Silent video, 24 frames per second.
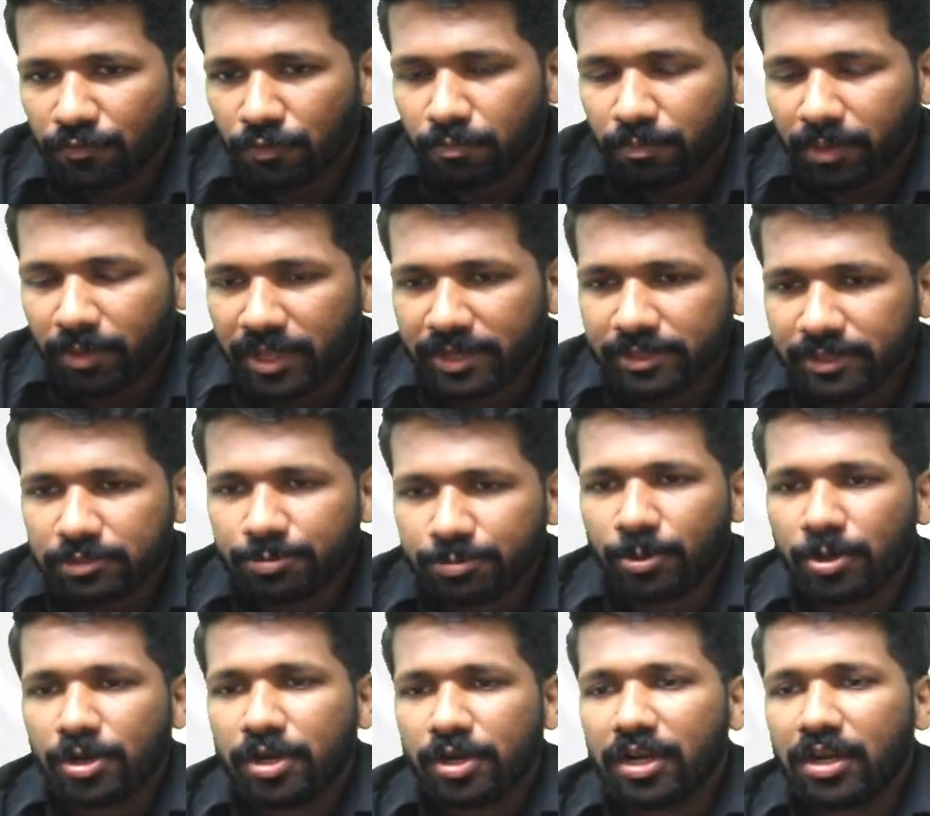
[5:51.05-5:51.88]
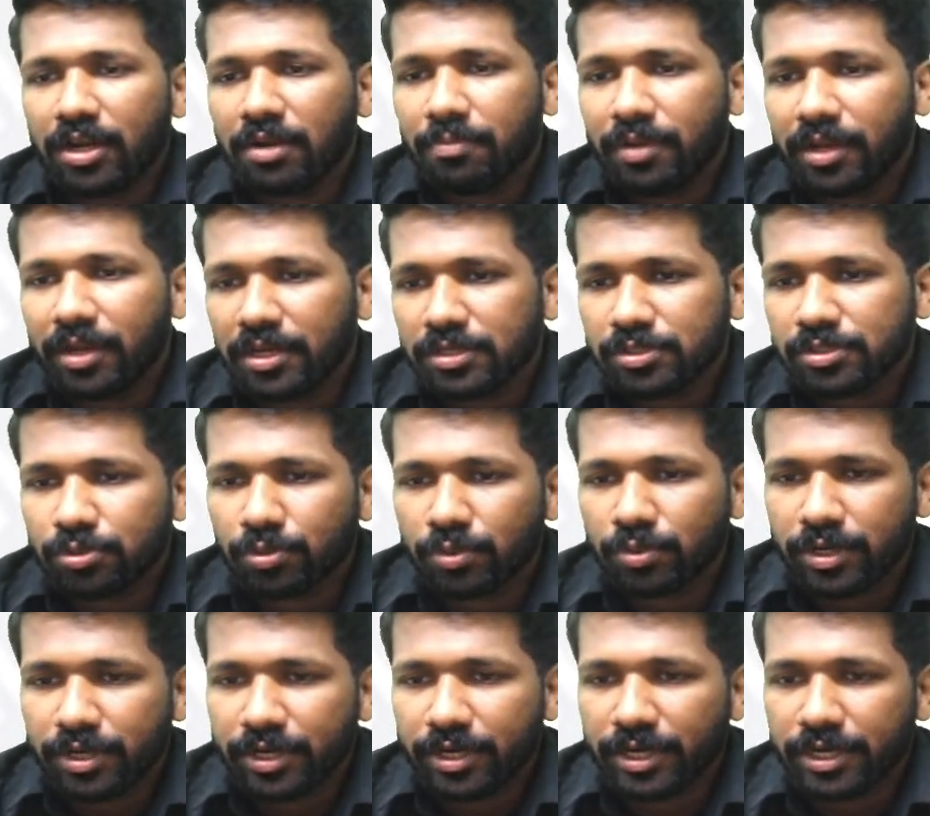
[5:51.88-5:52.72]
Minus 400 minus
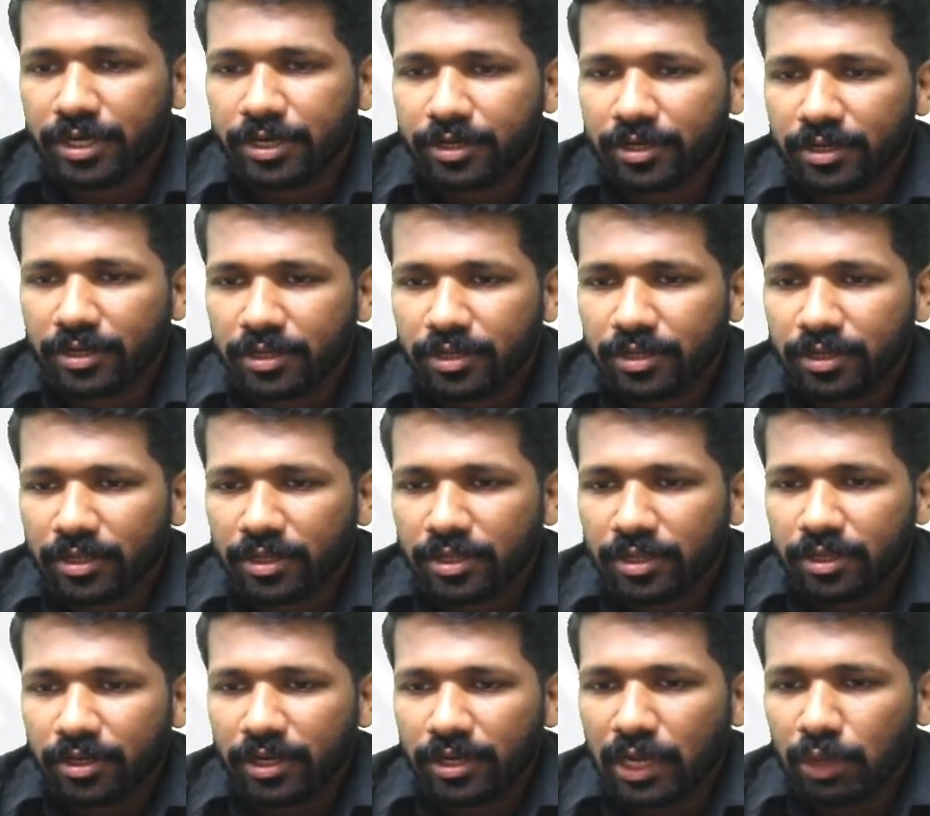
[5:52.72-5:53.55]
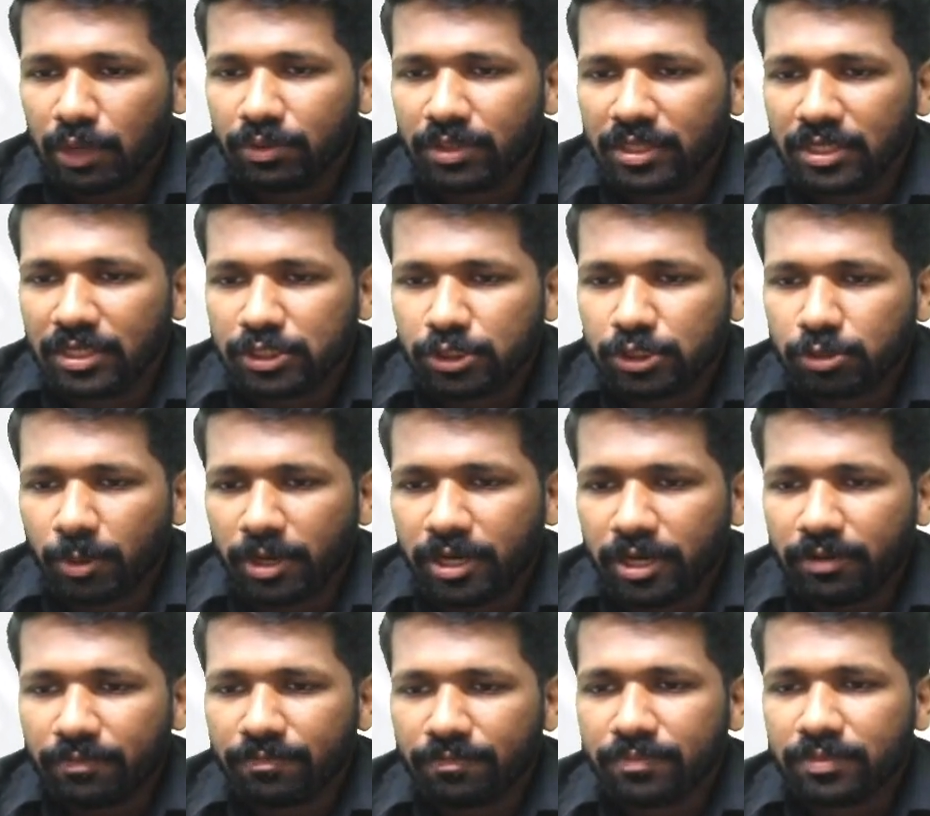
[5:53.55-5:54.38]
200. Now this
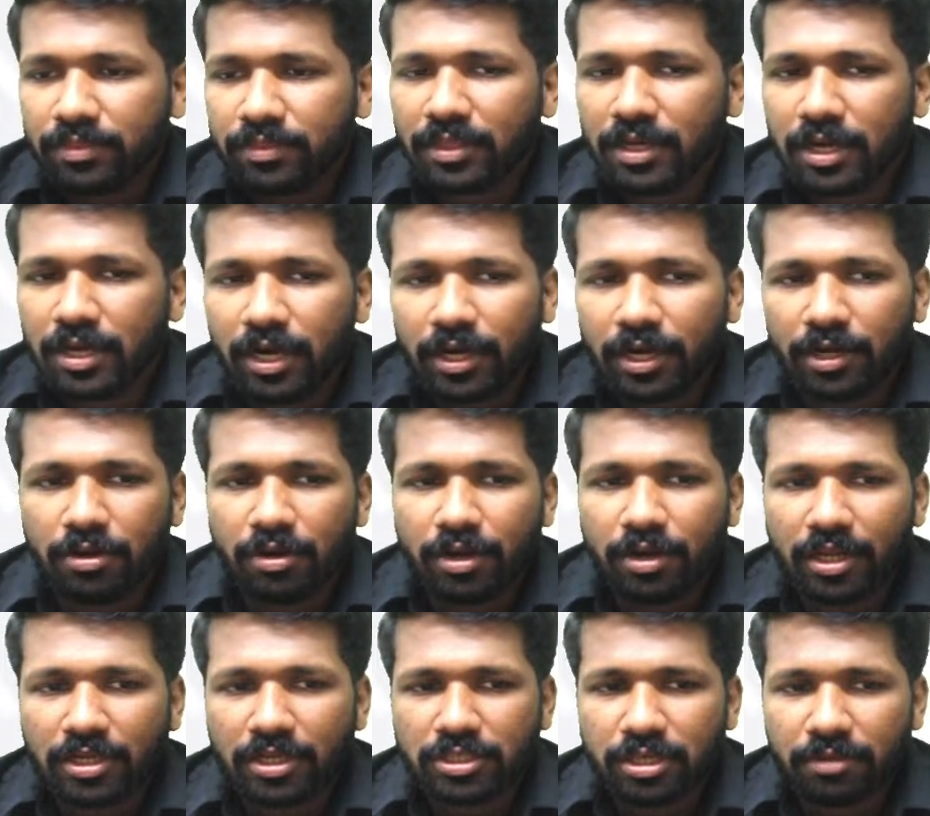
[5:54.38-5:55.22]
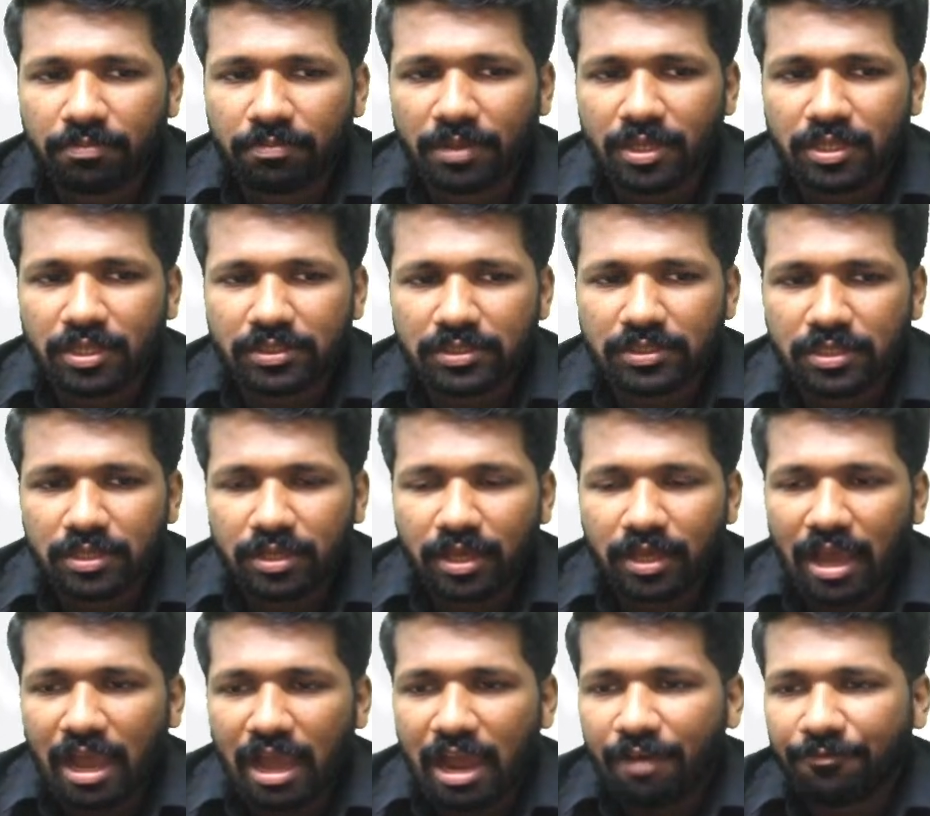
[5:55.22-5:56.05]
one, third donation means
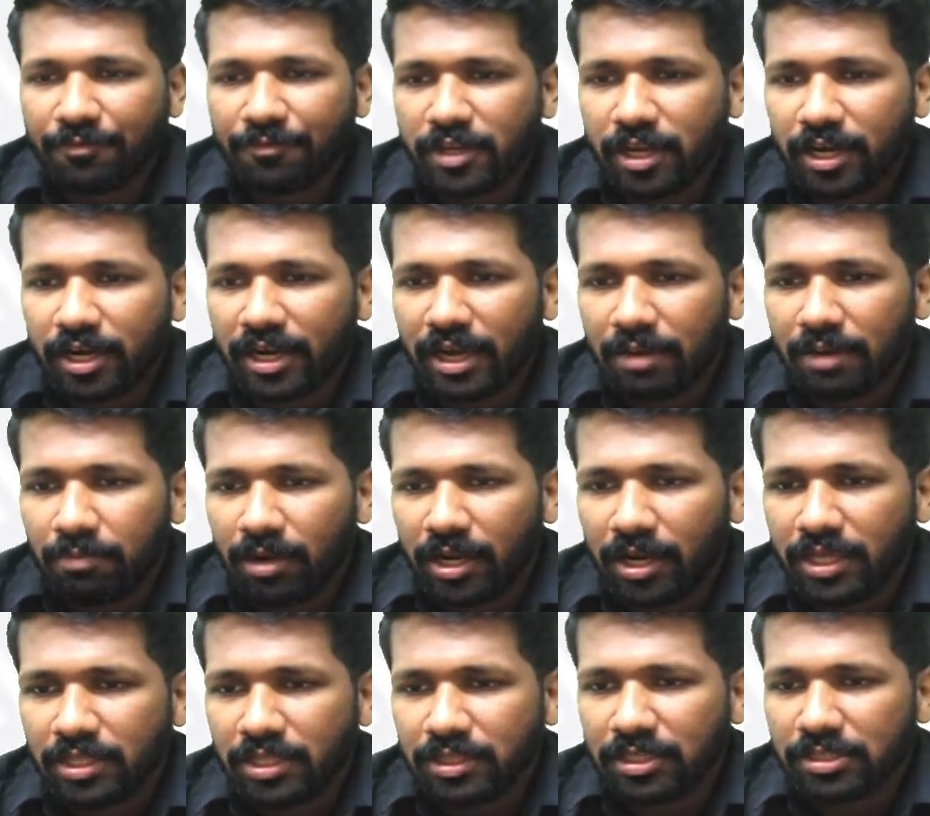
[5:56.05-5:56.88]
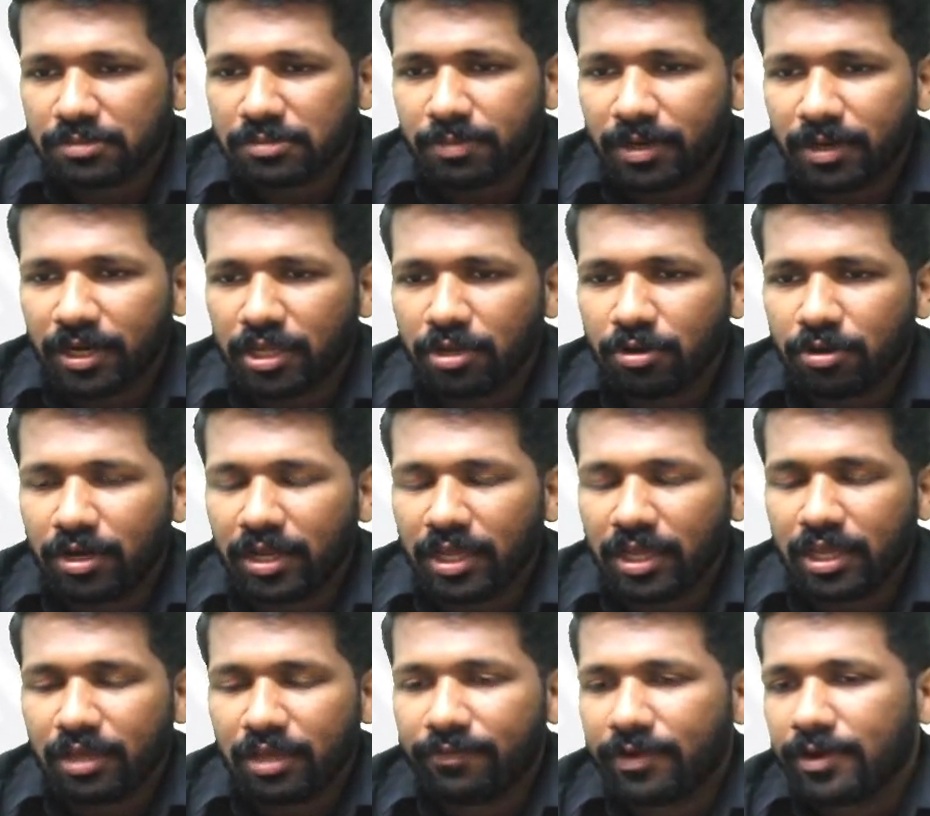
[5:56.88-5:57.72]
after doubling this money only
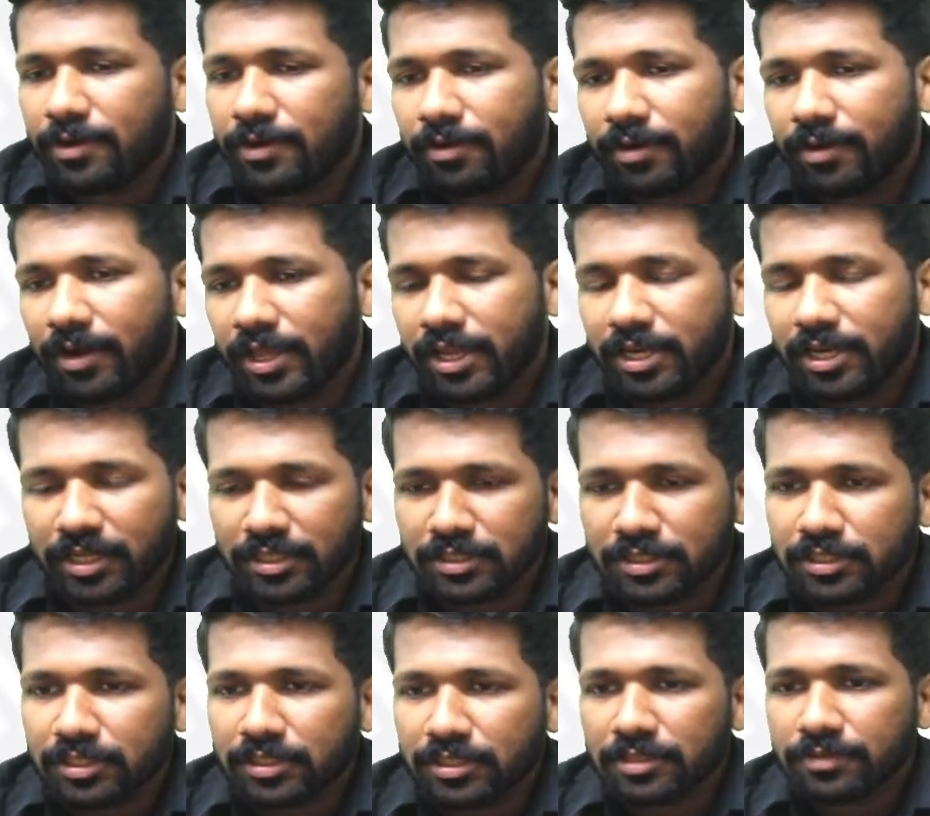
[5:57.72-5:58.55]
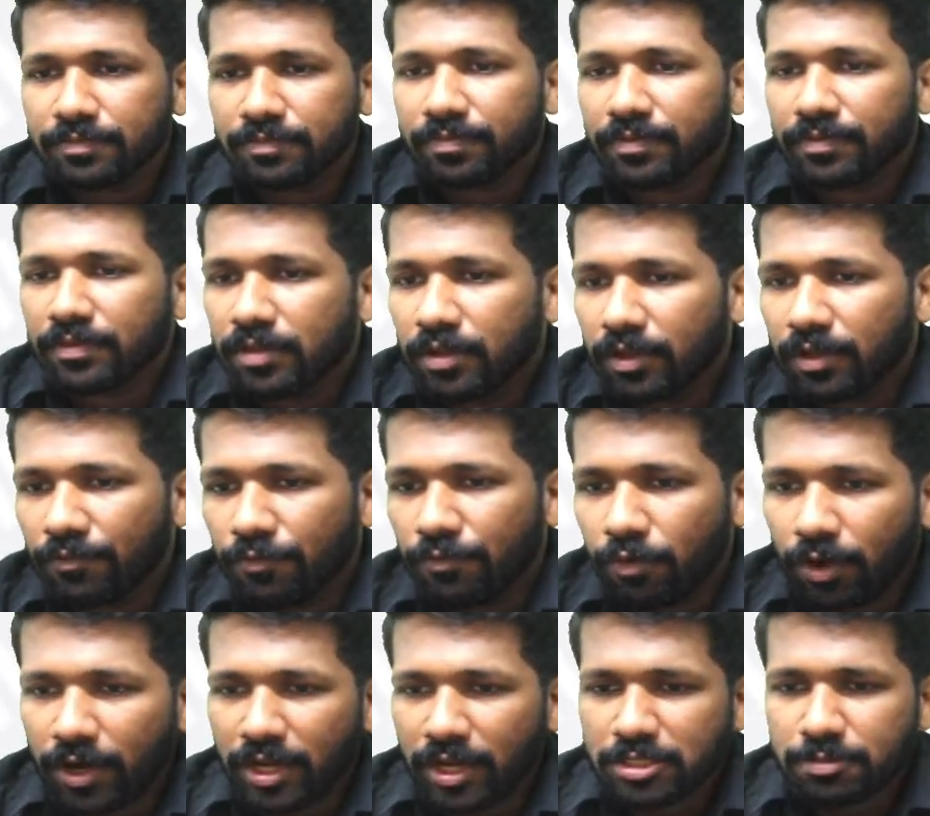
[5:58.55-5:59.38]
he will donate it.
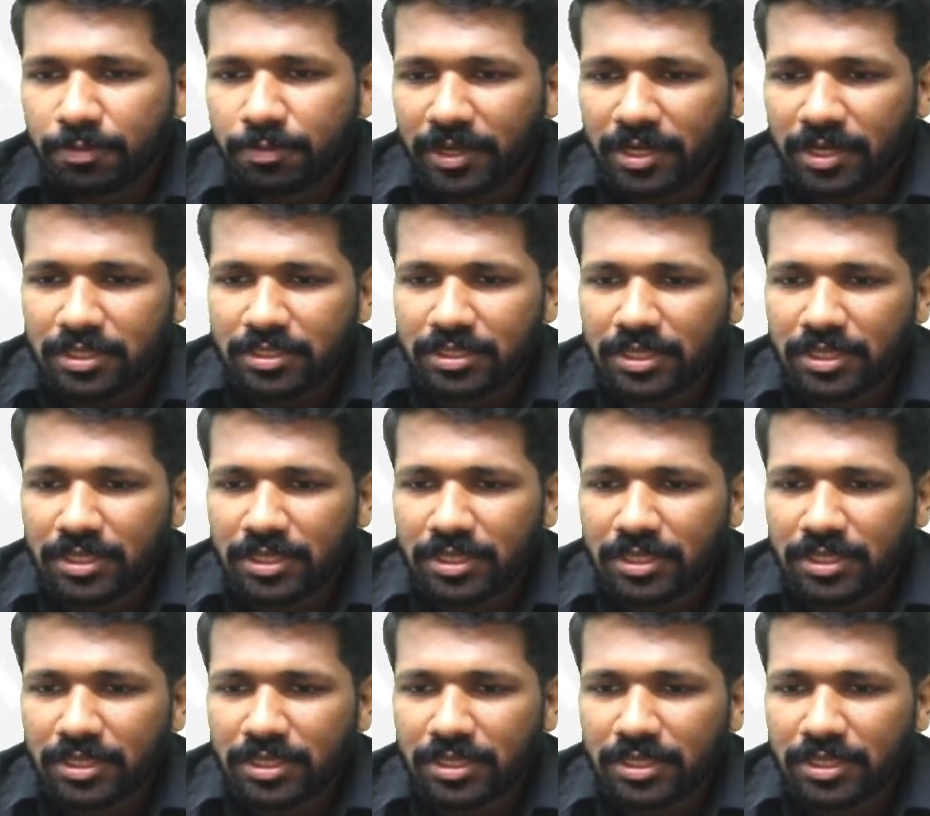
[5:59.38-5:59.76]
4x minus